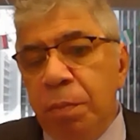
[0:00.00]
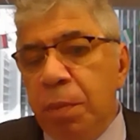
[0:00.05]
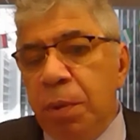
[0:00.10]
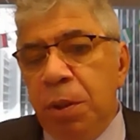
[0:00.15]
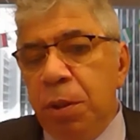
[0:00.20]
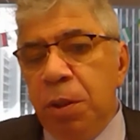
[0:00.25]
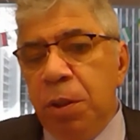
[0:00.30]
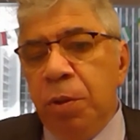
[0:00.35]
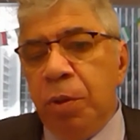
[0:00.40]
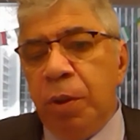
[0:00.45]

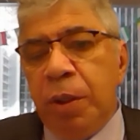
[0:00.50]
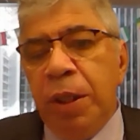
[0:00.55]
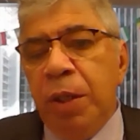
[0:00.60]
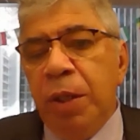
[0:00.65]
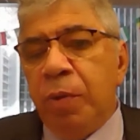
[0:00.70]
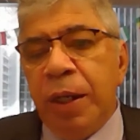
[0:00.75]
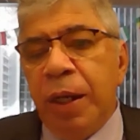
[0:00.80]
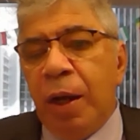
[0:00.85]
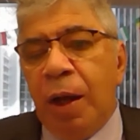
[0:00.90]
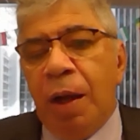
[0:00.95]

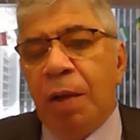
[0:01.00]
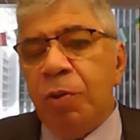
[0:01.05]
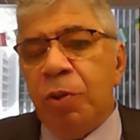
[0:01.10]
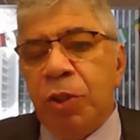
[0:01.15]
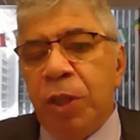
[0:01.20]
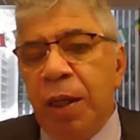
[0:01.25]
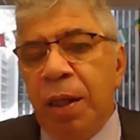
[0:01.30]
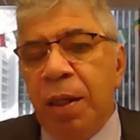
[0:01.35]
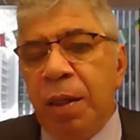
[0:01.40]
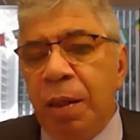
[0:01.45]
You cannot
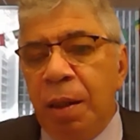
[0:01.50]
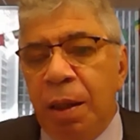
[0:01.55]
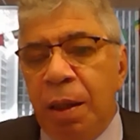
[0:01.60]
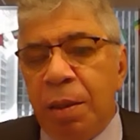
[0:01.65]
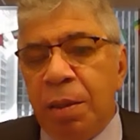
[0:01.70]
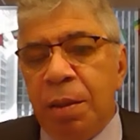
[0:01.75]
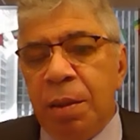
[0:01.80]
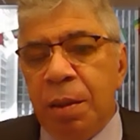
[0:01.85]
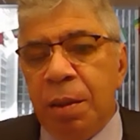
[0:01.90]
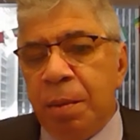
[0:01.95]
say
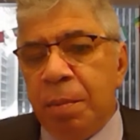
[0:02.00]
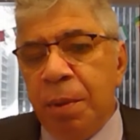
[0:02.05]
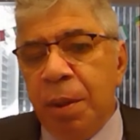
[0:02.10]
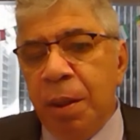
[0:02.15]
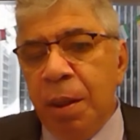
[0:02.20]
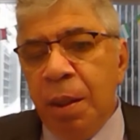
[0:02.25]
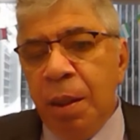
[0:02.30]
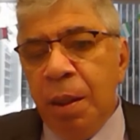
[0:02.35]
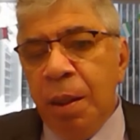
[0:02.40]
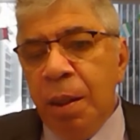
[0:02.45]
that the
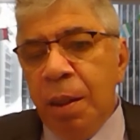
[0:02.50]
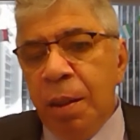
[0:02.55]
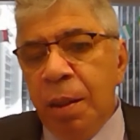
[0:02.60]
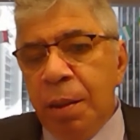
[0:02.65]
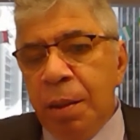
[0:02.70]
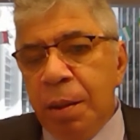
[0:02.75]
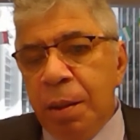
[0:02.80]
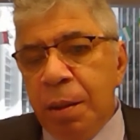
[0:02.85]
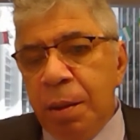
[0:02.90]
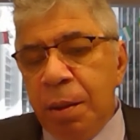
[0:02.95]

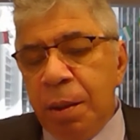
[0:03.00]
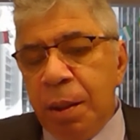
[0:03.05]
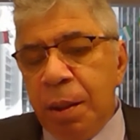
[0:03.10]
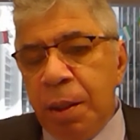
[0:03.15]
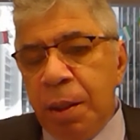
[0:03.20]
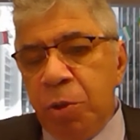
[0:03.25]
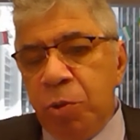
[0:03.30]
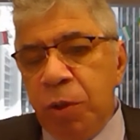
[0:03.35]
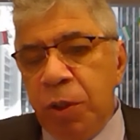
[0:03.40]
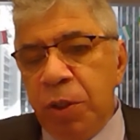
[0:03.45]

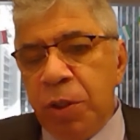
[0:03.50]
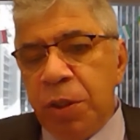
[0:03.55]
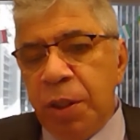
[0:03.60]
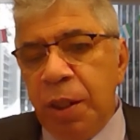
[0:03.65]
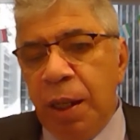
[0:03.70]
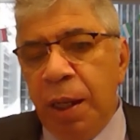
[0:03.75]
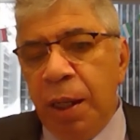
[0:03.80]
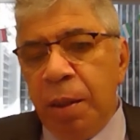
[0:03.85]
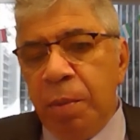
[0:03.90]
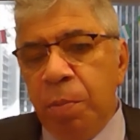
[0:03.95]

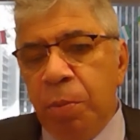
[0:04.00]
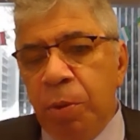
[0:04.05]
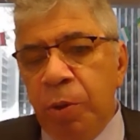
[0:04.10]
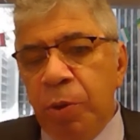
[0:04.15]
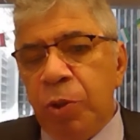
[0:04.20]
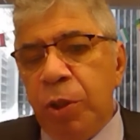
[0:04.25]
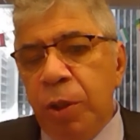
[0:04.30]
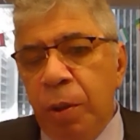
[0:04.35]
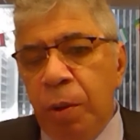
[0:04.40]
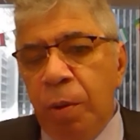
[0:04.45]
countries like
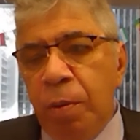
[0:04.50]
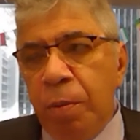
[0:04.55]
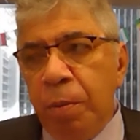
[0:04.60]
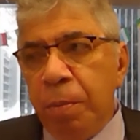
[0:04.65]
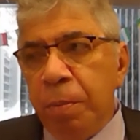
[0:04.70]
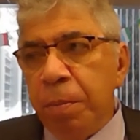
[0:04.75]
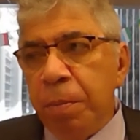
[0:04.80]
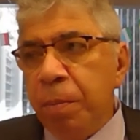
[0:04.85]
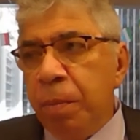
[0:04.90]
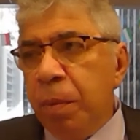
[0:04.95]

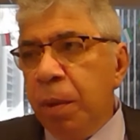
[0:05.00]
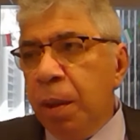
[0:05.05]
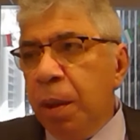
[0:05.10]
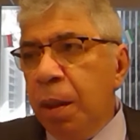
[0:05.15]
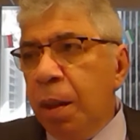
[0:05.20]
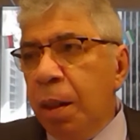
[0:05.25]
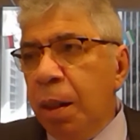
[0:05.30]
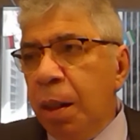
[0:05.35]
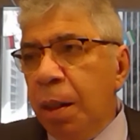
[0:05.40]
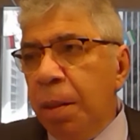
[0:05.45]
Brazil
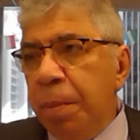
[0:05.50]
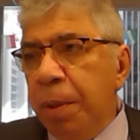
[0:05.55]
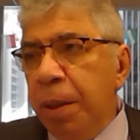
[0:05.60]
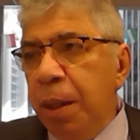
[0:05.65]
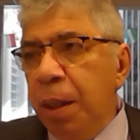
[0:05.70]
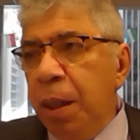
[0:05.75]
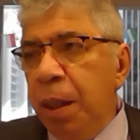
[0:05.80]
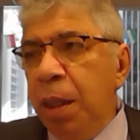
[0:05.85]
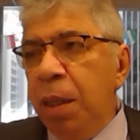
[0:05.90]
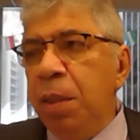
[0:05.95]

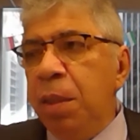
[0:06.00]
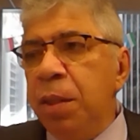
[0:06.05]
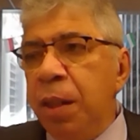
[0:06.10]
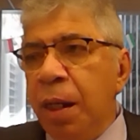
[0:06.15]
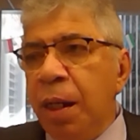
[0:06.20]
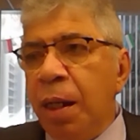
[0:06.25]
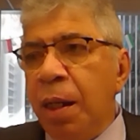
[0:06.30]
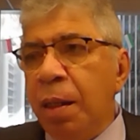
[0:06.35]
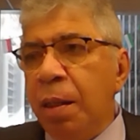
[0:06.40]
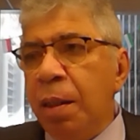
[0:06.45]

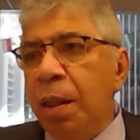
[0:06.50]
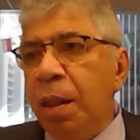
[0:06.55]
India